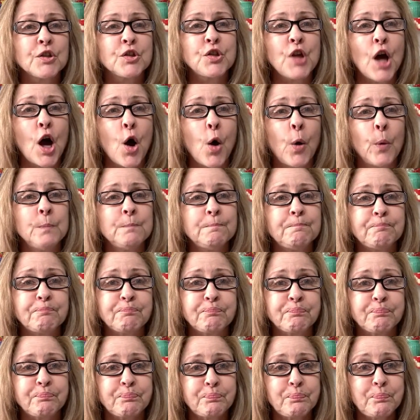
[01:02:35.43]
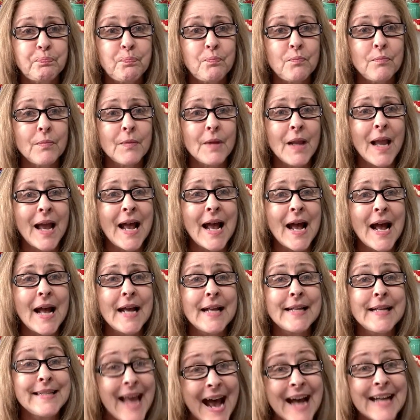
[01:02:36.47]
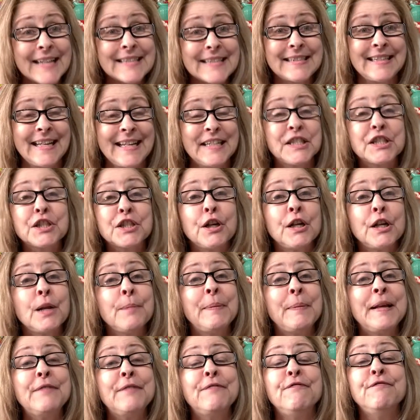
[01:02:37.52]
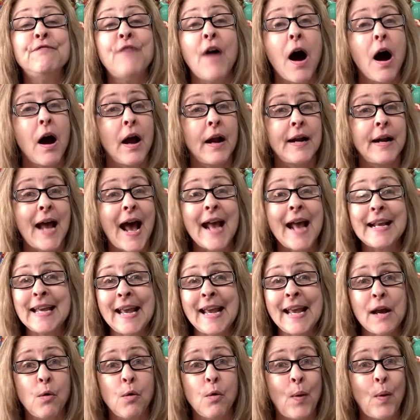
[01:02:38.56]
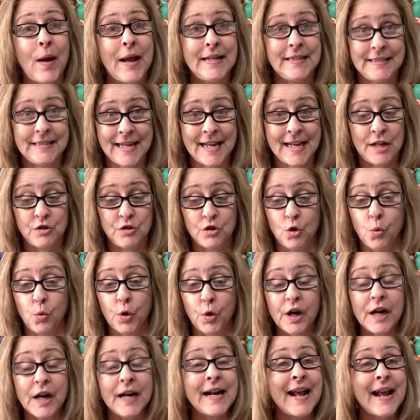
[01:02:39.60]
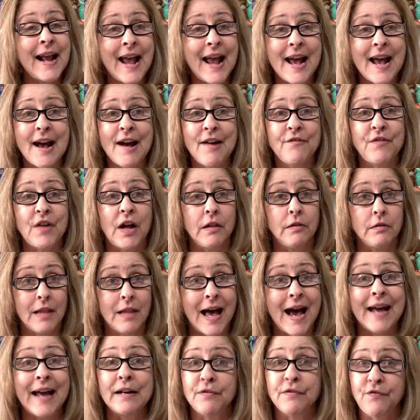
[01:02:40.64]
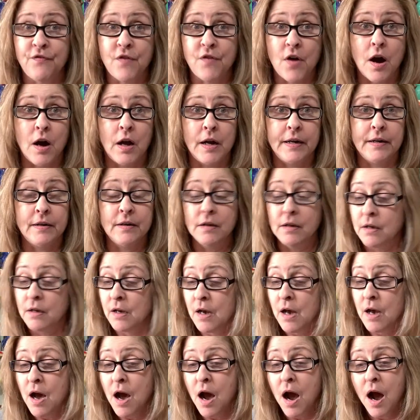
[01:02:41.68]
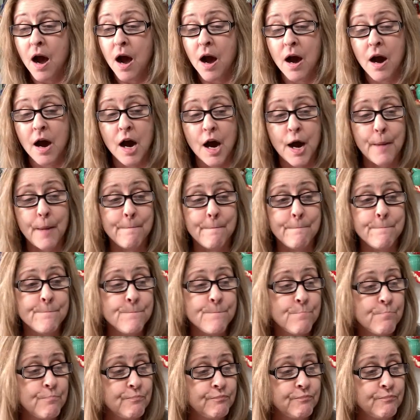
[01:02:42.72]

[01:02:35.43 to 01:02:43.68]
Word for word: so, yes, it's going to be fun. I can't wait, Daniel. We're going to have a lot of fun. Um,